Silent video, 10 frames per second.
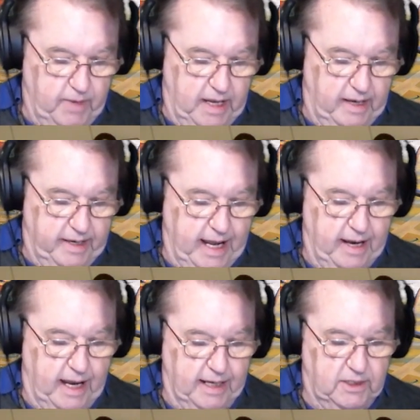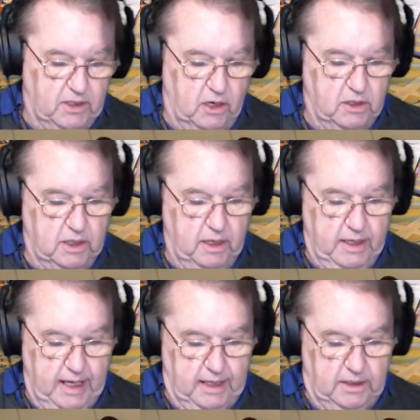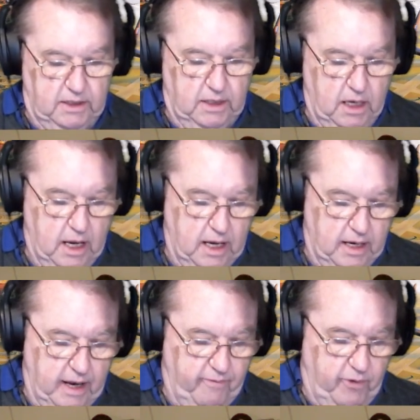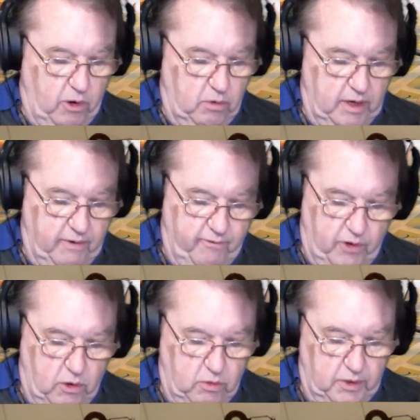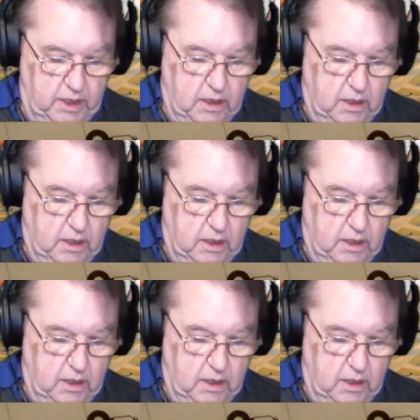and then I start this. And I only fold